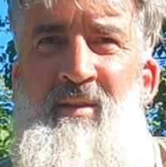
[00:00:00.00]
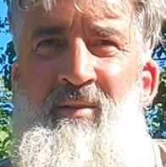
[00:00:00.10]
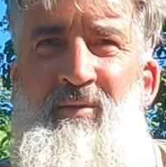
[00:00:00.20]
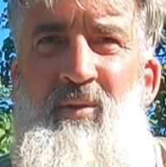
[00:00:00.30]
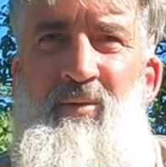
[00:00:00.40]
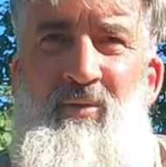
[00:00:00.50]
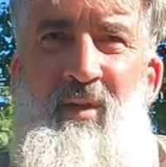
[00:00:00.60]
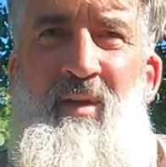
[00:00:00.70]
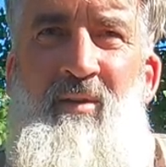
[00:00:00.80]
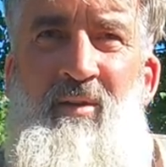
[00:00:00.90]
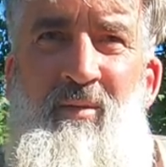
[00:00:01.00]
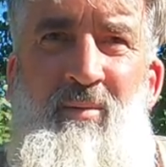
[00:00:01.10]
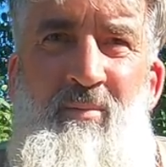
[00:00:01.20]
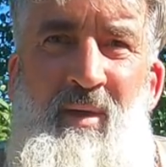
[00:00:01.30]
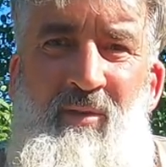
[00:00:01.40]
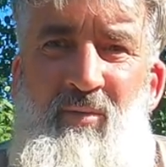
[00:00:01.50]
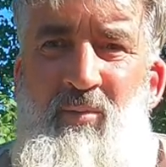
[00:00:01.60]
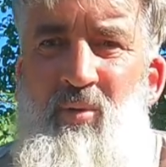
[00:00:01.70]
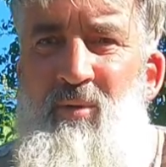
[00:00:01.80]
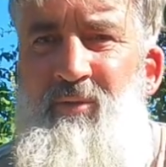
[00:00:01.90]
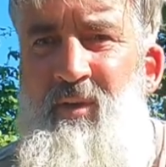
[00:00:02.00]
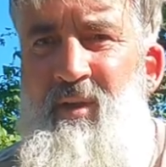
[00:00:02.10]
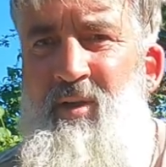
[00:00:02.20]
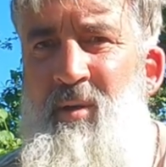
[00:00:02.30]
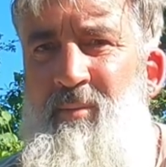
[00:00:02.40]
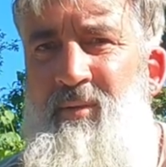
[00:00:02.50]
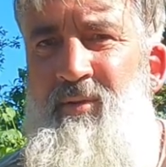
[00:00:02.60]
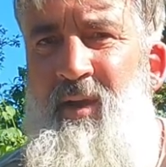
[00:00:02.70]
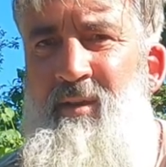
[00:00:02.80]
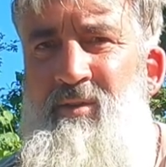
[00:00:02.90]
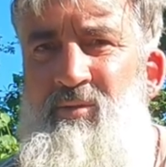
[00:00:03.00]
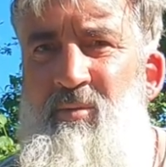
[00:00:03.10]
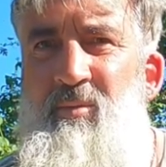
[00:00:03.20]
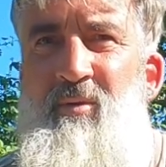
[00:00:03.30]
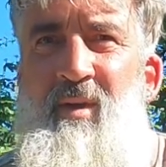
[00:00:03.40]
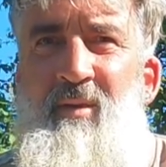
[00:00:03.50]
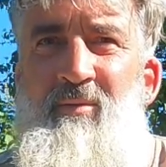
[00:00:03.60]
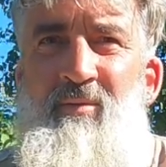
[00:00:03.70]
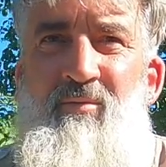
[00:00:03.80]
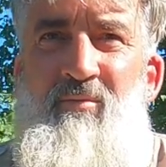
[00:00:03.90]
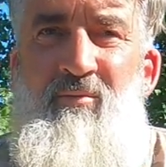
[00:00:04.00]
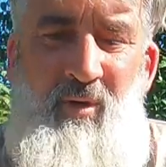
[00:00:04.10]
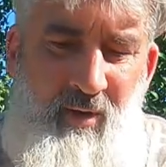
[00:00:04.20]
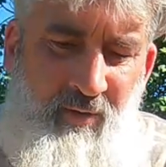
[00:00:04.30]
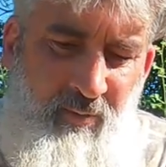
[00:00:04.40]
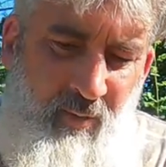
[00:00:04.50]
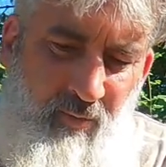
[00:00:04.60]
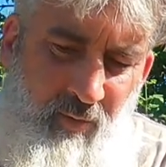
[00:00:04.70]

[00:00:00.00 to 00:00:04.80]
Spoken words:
I've used it. I'm going to make some more. I've seen a couple of tench swimming around right under my